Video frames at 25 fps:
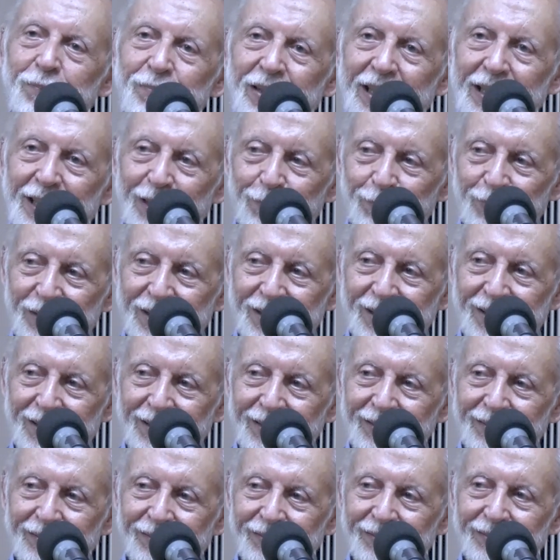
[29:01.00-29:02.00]
a better
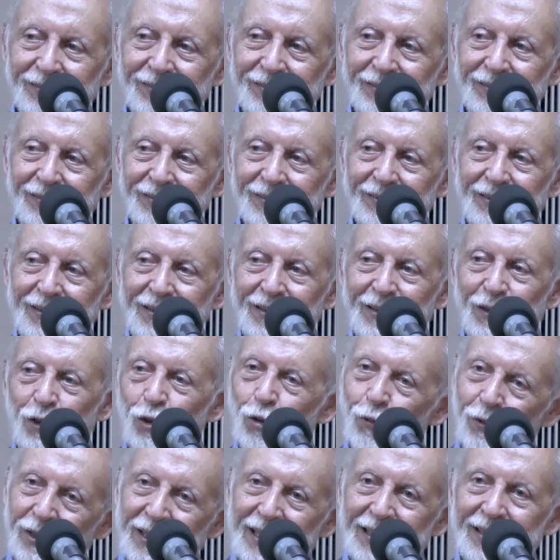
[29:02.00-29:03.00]
person.
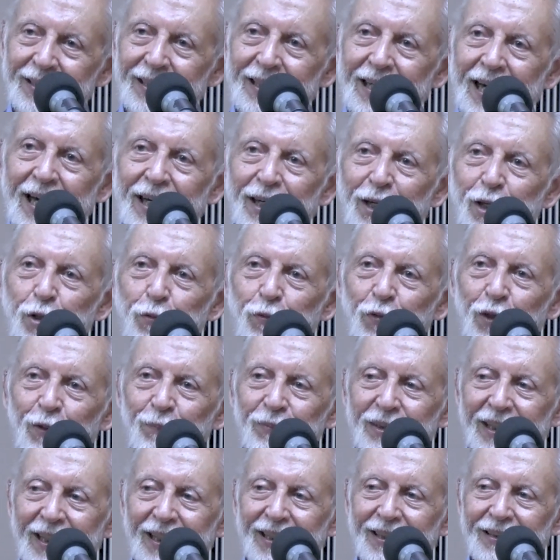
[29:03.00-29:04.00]
So we get the guidance
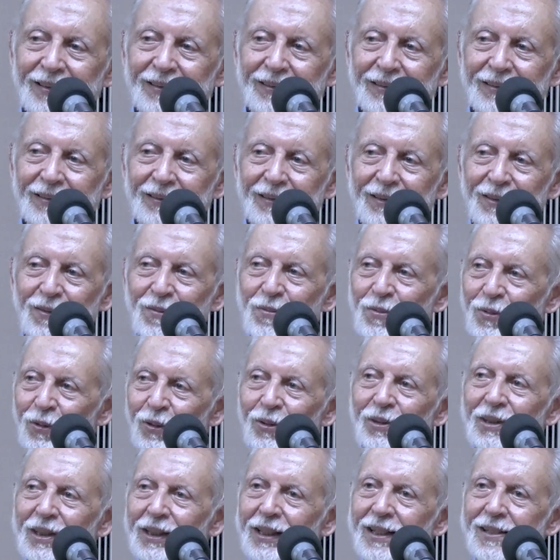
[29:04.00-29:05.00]
from there.
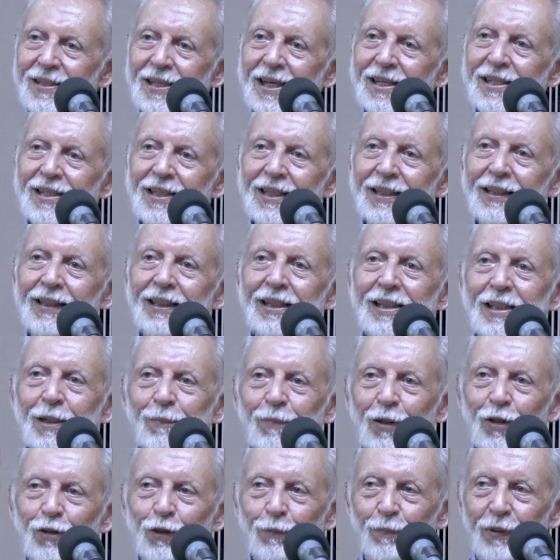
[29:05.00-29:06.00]
So essentially it's
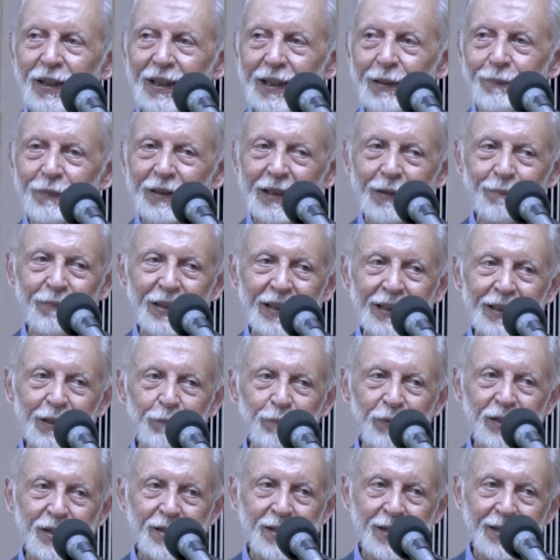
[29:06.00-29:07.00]
about becoming a better
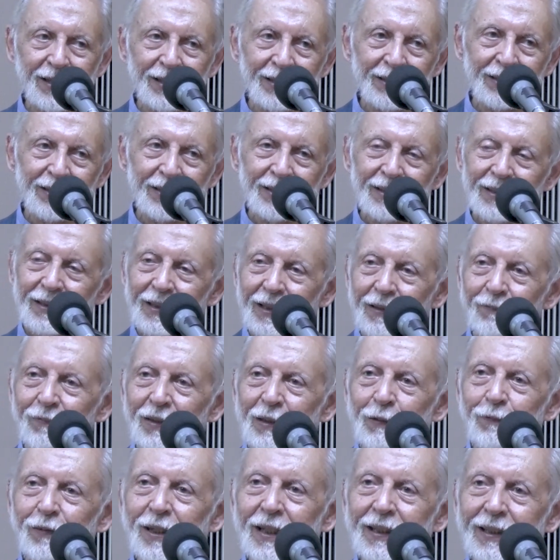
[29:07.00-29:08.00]
person,
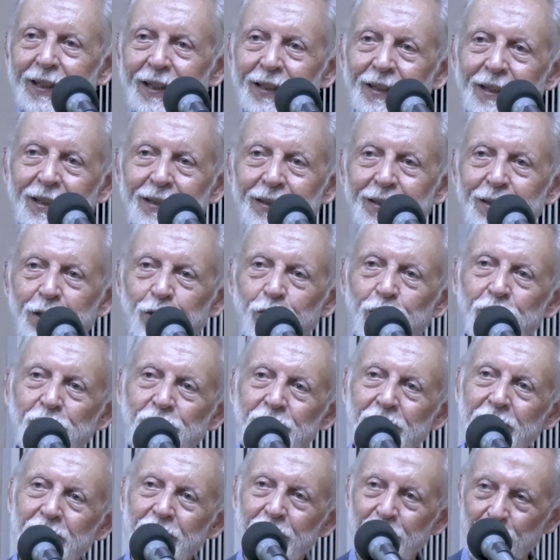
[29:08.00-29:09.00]
but we are taking it to
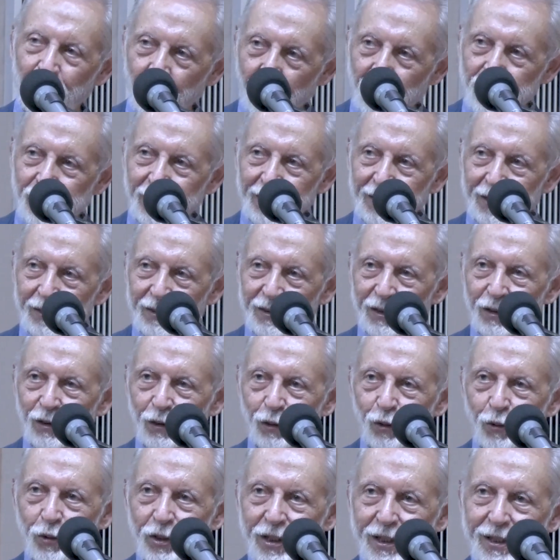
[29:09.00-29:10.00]
its logical
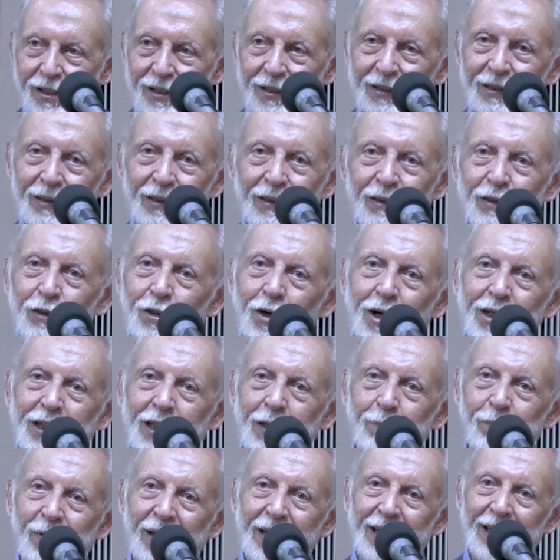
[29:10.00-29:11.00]
conclusions, not
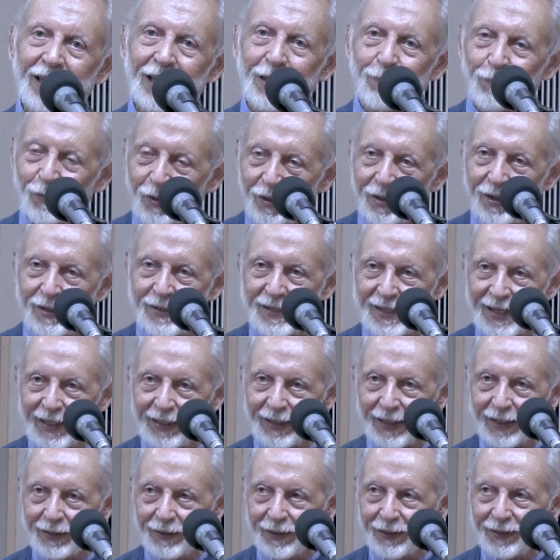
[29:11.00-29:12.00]
depending upon a
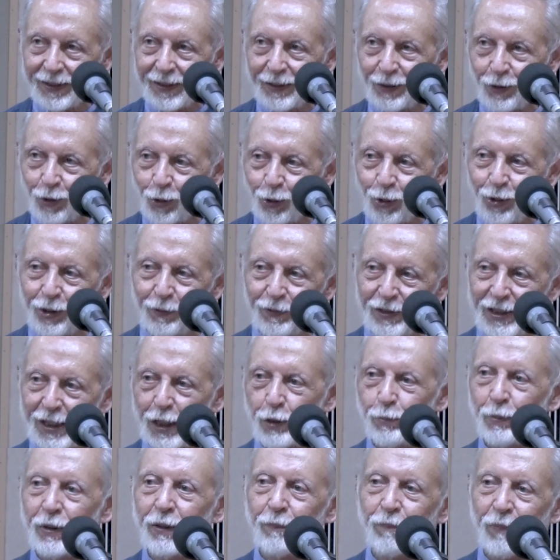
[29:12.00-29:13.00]
set ethical code which
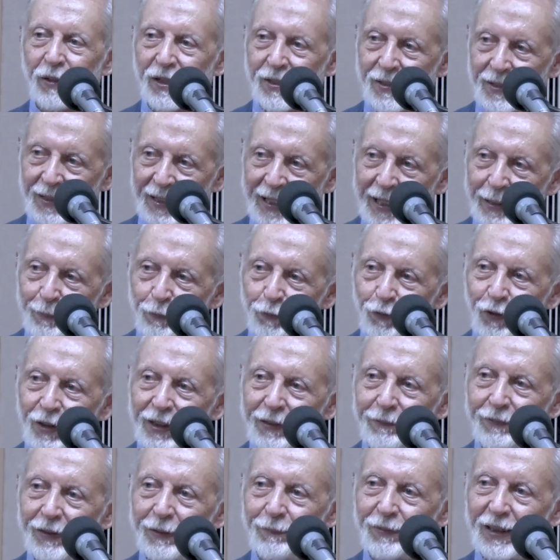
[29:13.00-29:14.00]
has been prescribed for
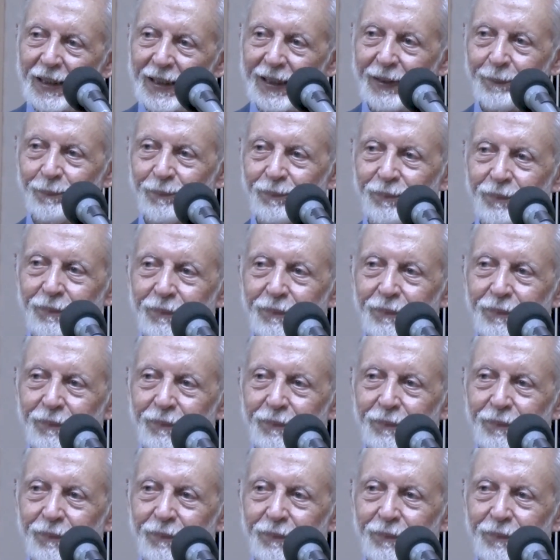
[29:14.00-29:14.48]
everybody